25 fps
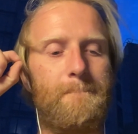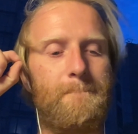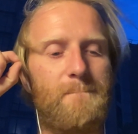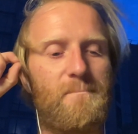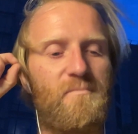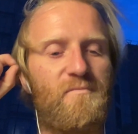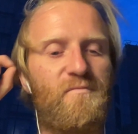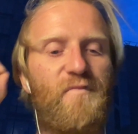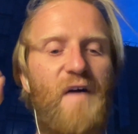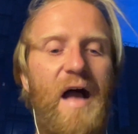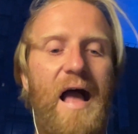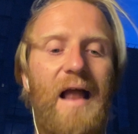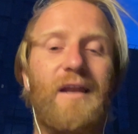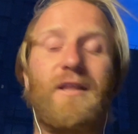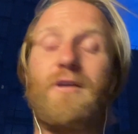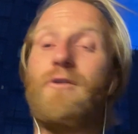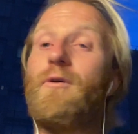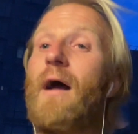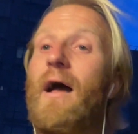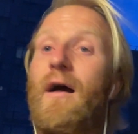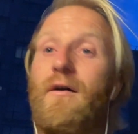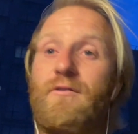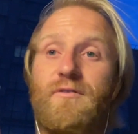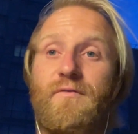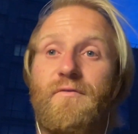value
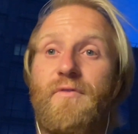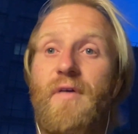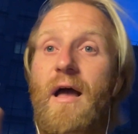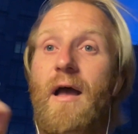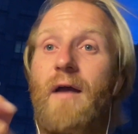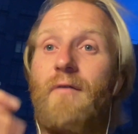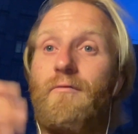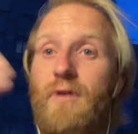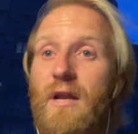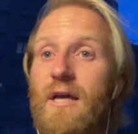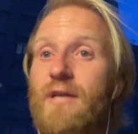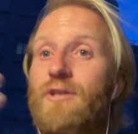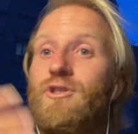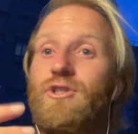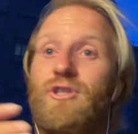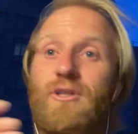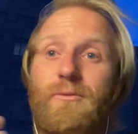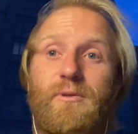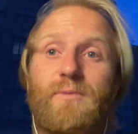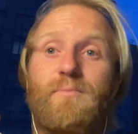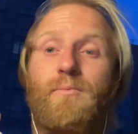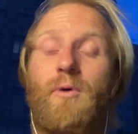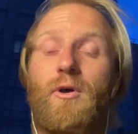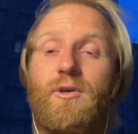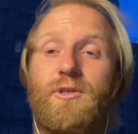out of that relationship
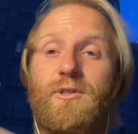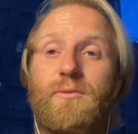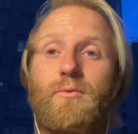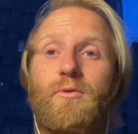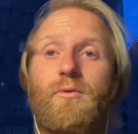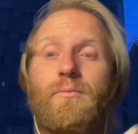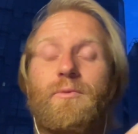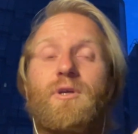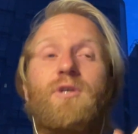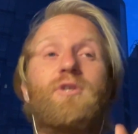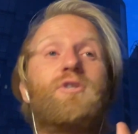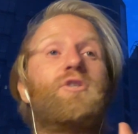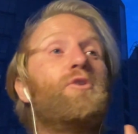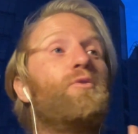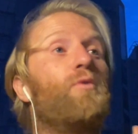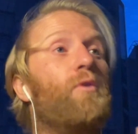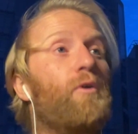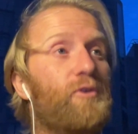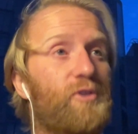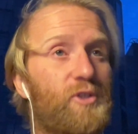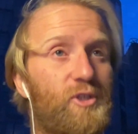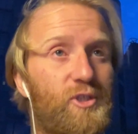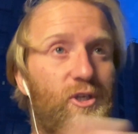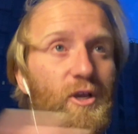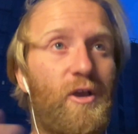as possible, because you are a
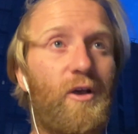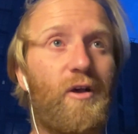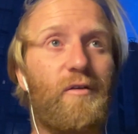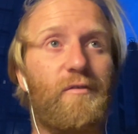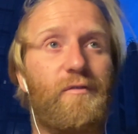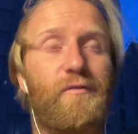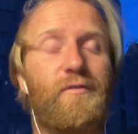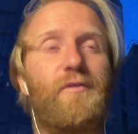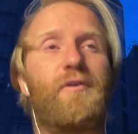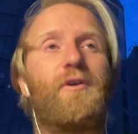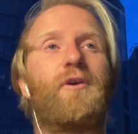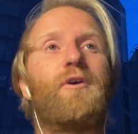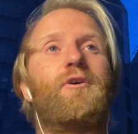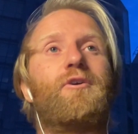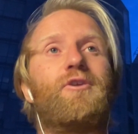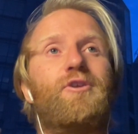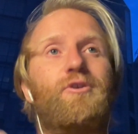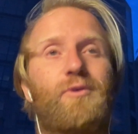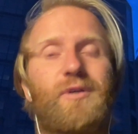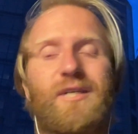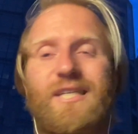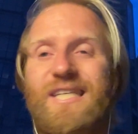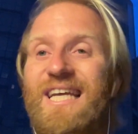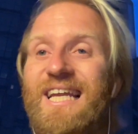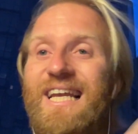serf. You
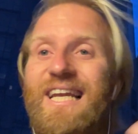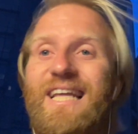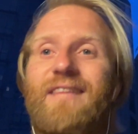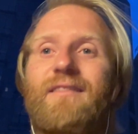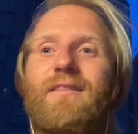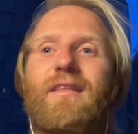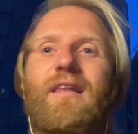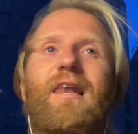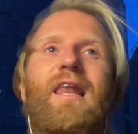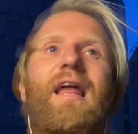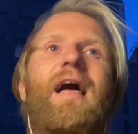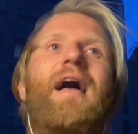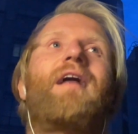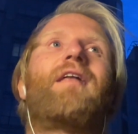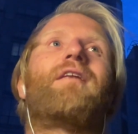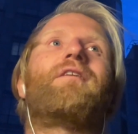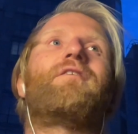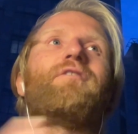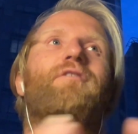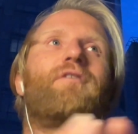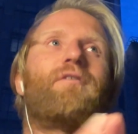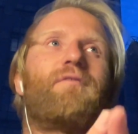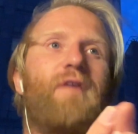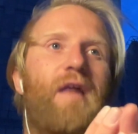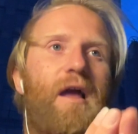are tilling the land
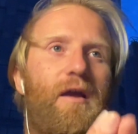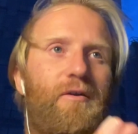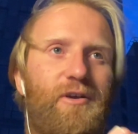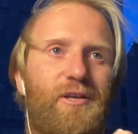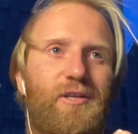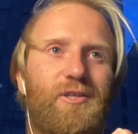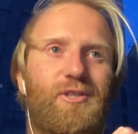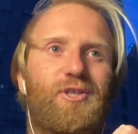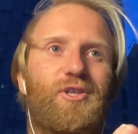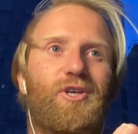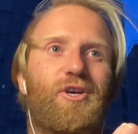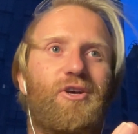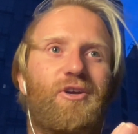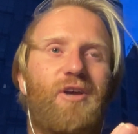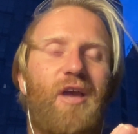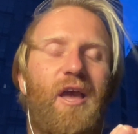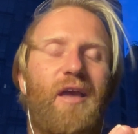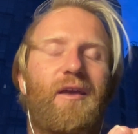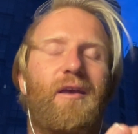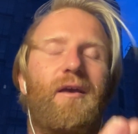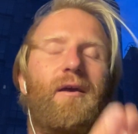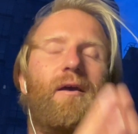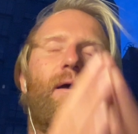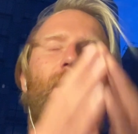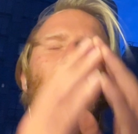of Larry and Sergey.
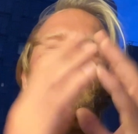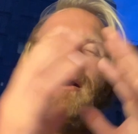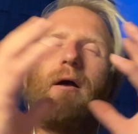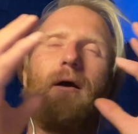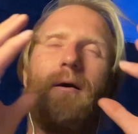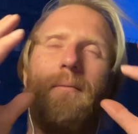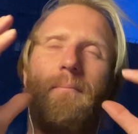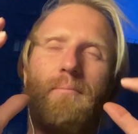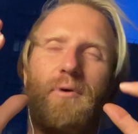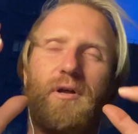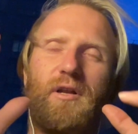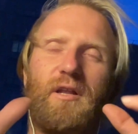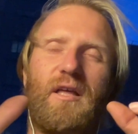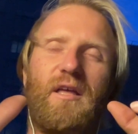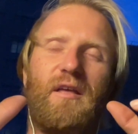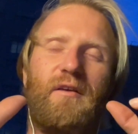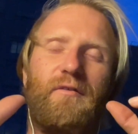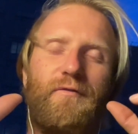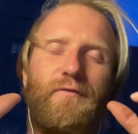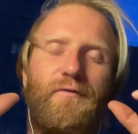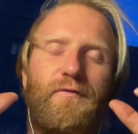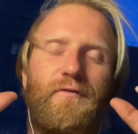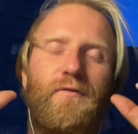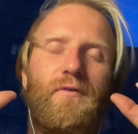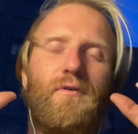But
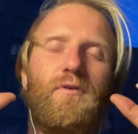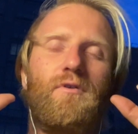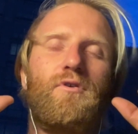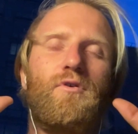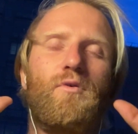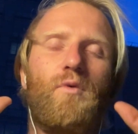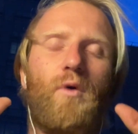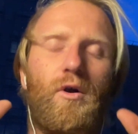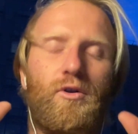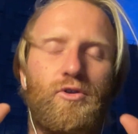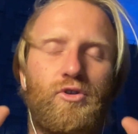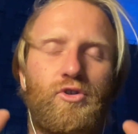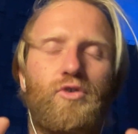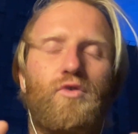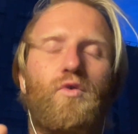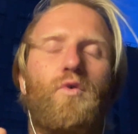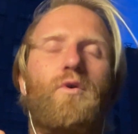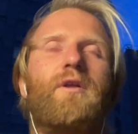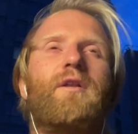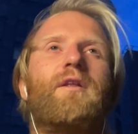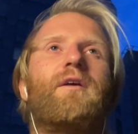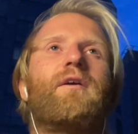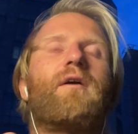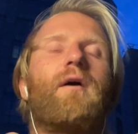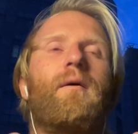if you are
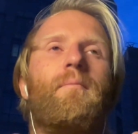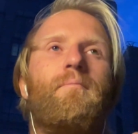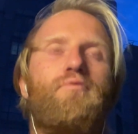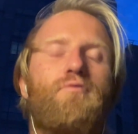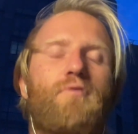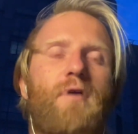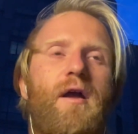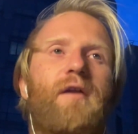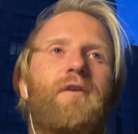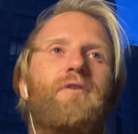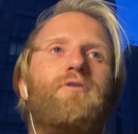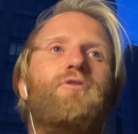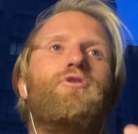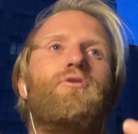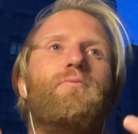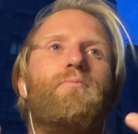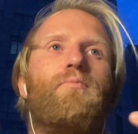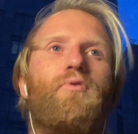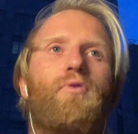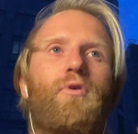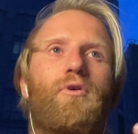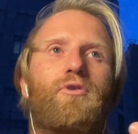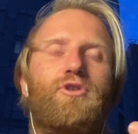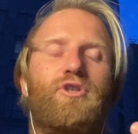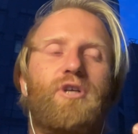joining a brand new
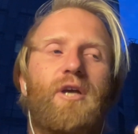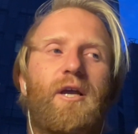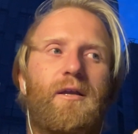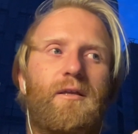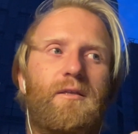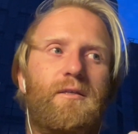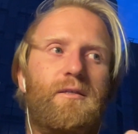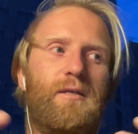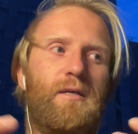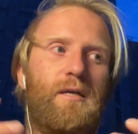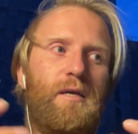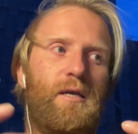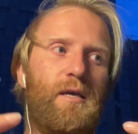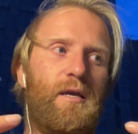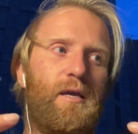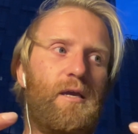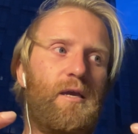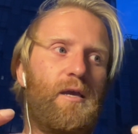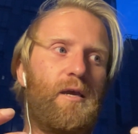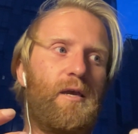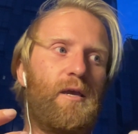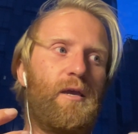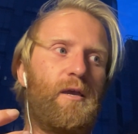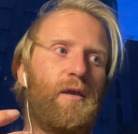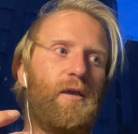project,
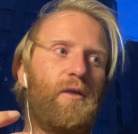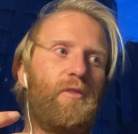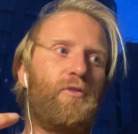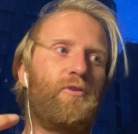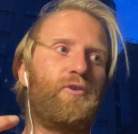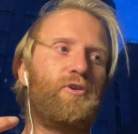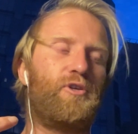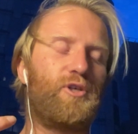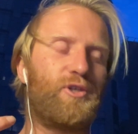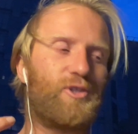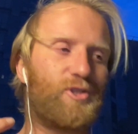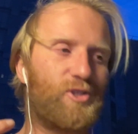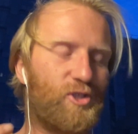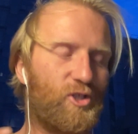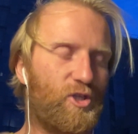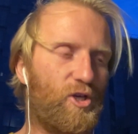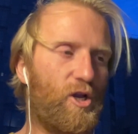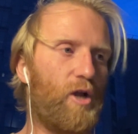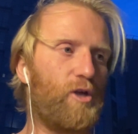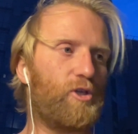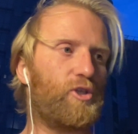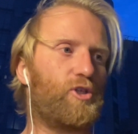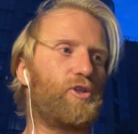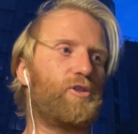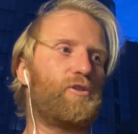the
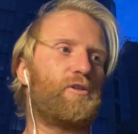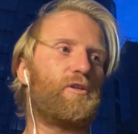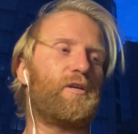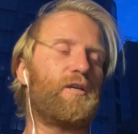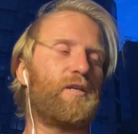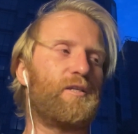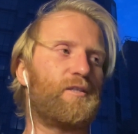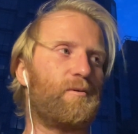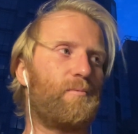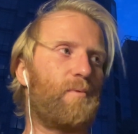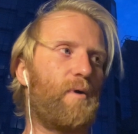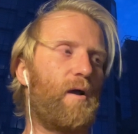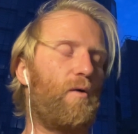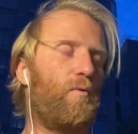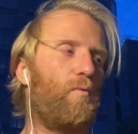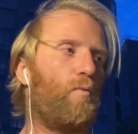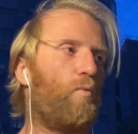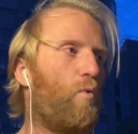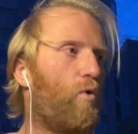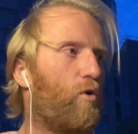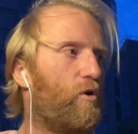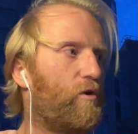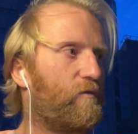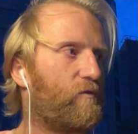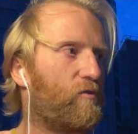discussion is about
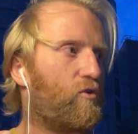one of